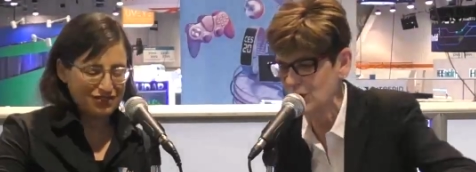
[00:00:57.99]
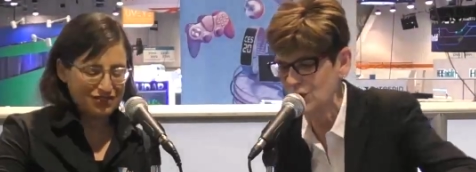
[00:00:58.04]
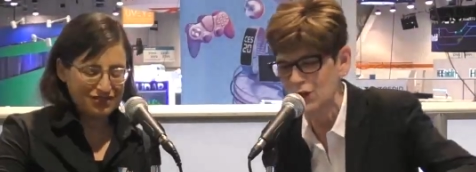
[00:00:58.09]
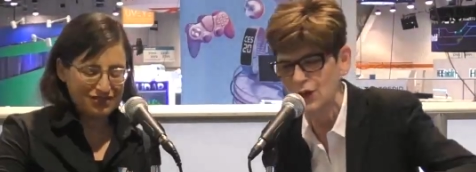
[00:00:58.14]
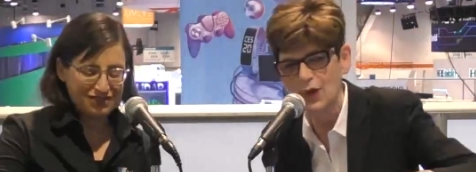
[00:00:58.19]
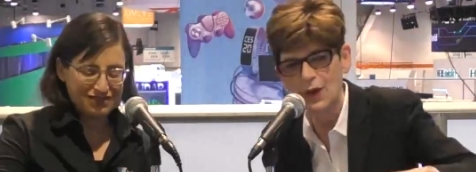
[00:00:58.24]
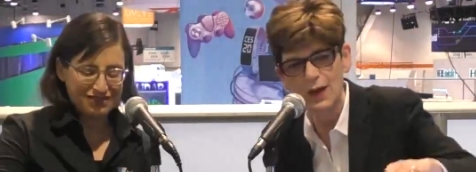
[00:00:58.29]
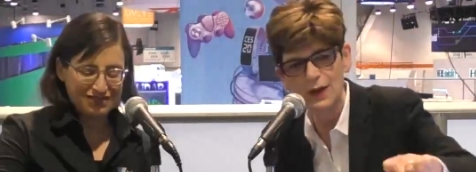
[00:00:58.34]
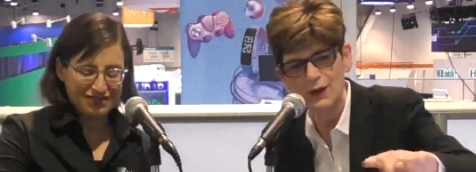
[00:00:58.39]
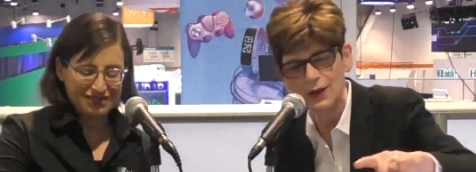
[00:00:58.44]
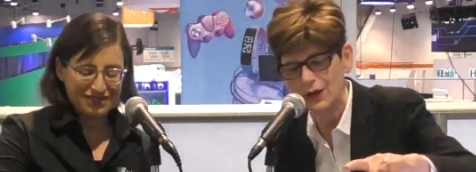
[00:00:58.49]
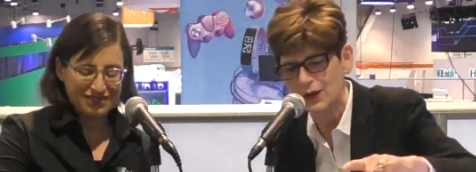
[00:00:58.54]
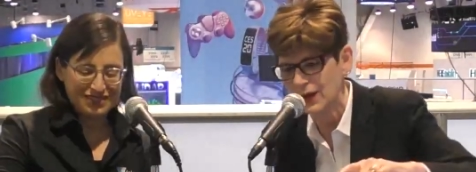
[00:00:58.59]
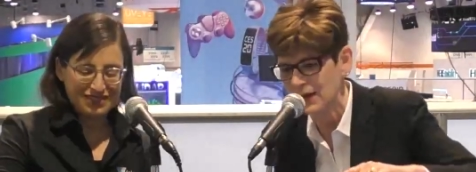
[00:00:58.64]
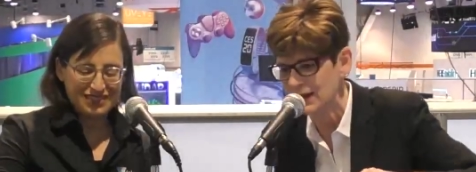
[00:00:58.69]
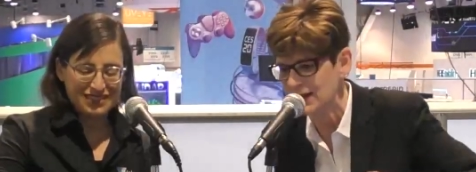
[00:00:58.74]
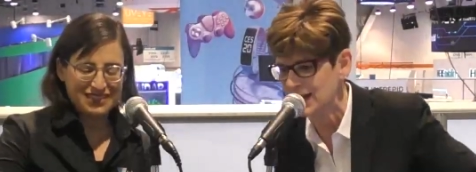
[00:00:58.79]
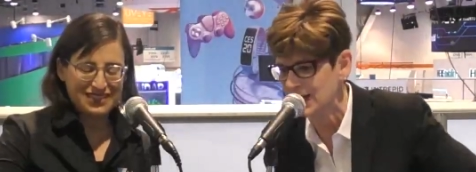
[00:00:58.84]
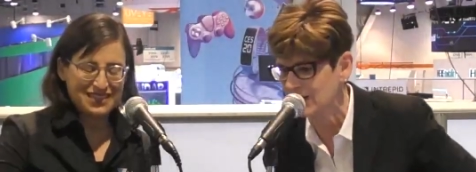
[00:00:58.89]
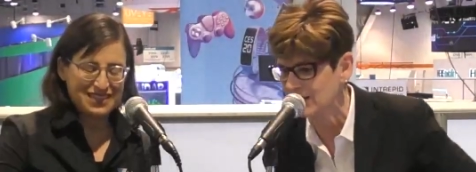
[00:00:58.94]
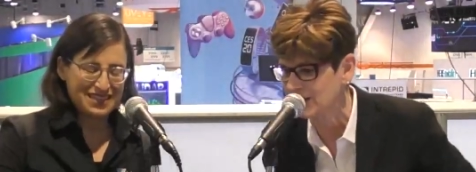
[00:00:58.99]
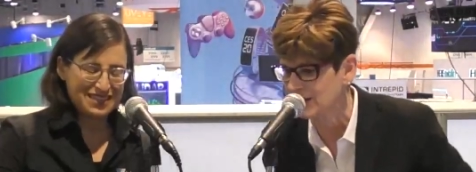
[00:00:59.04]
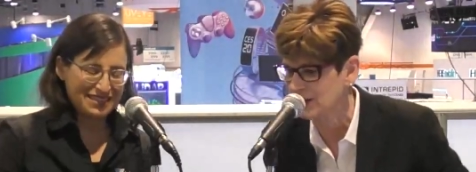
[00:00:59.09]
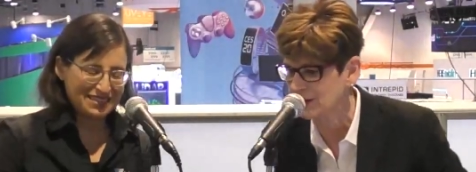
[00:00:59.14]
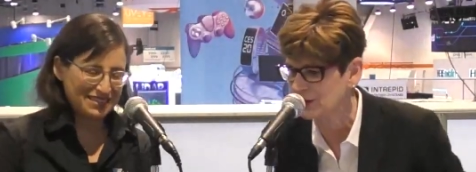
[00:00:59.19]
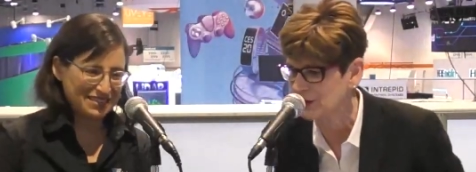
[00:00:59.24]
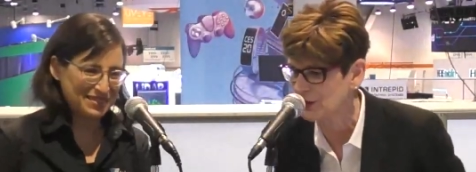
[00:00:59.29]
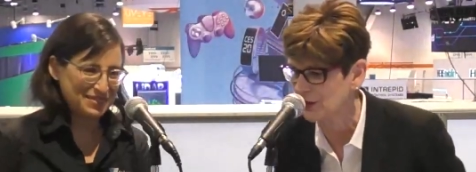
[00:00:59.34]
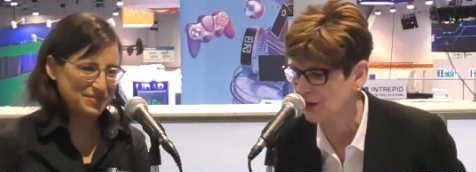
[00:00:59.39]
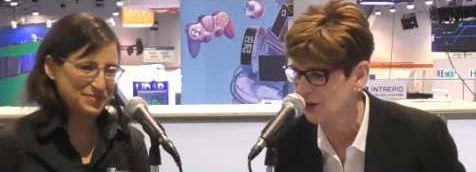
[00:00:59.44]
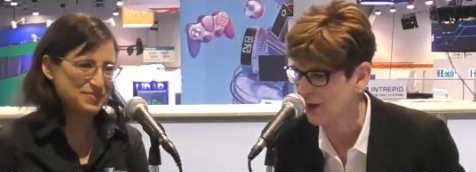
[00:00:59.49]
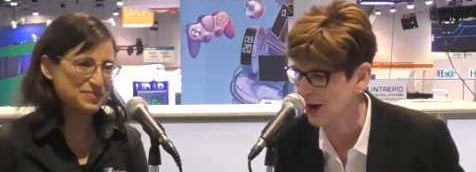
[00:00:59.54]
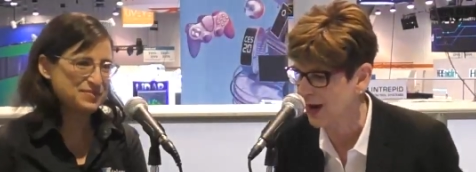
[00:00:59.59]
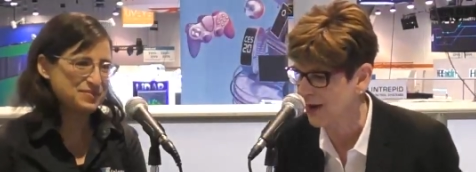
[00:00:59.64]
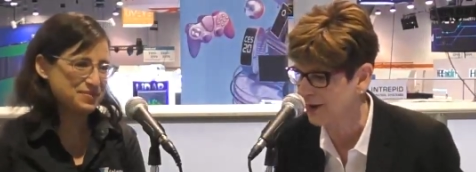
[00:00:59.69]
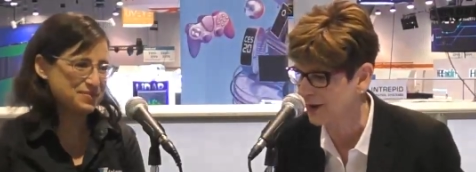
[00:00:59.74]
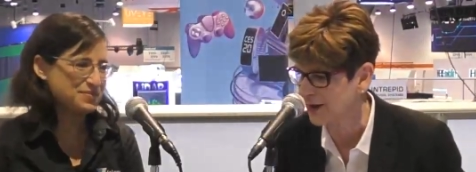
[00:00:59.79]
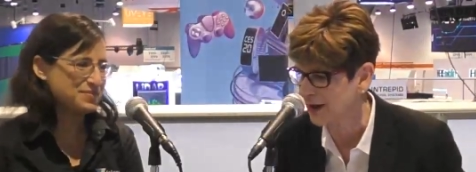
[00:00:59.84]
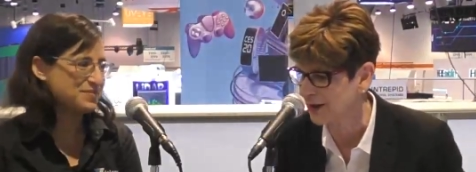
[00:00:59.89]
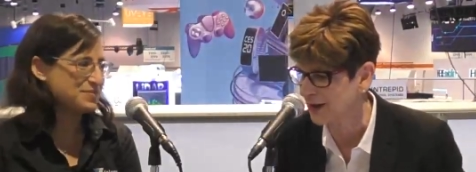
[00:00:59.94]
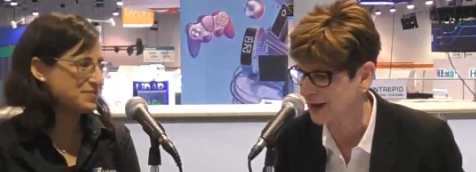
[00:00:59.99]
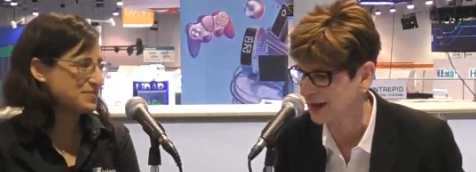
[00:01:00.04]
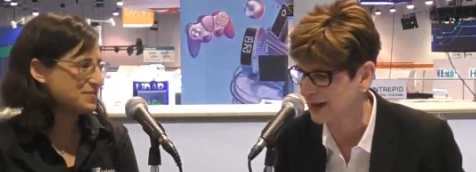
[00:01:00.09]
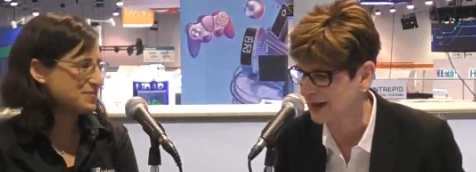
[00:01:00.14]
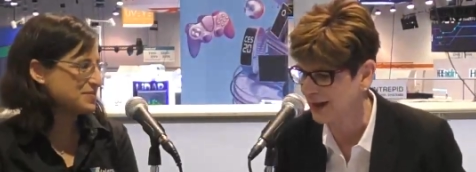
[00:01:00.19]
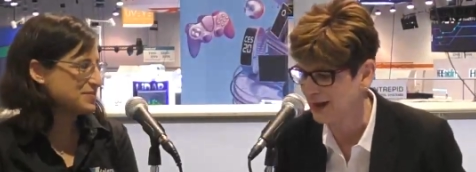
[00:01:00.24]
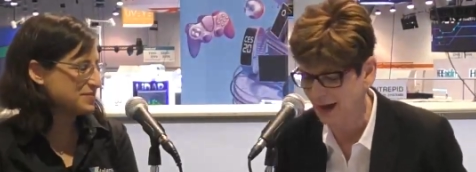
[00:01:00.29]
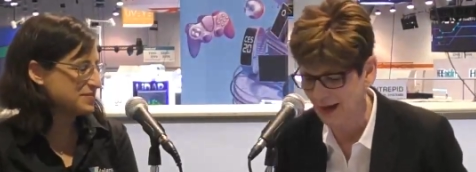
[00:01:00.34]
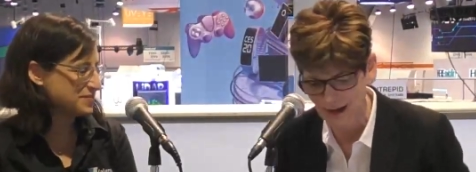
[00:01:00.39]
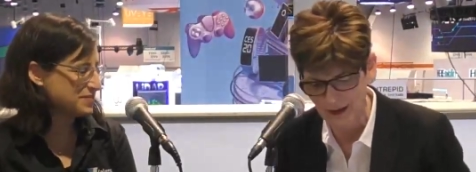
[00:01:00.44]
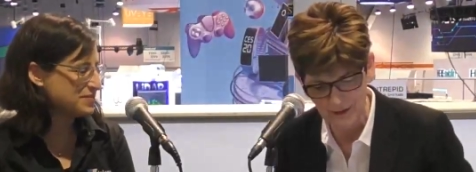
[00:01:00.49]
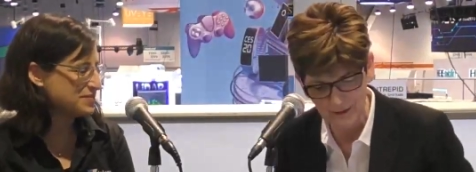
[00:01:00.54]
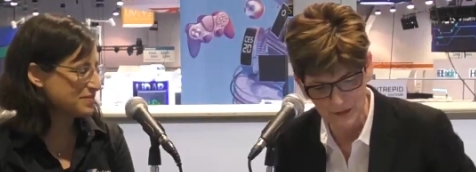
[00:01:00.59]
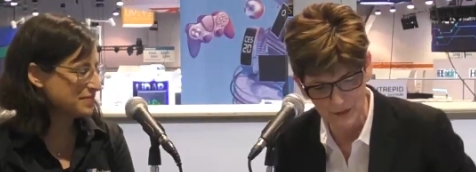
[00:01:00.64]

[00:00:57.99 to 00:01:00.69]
Speaker 1: So I know that David exactly. can turn around there and kind of